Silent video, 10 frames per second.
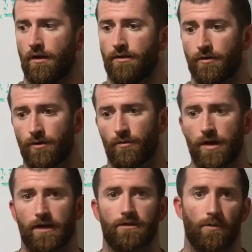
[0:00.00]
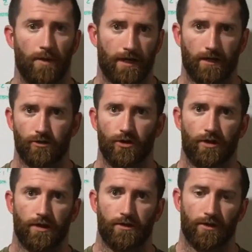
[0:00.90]
through the week, so making sure
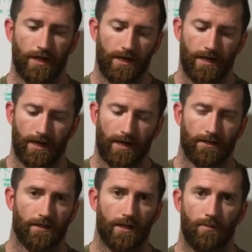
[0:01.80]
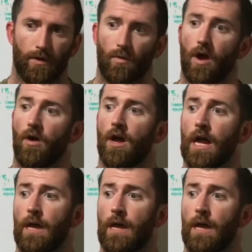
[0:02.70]
that you're eating and sleeping well,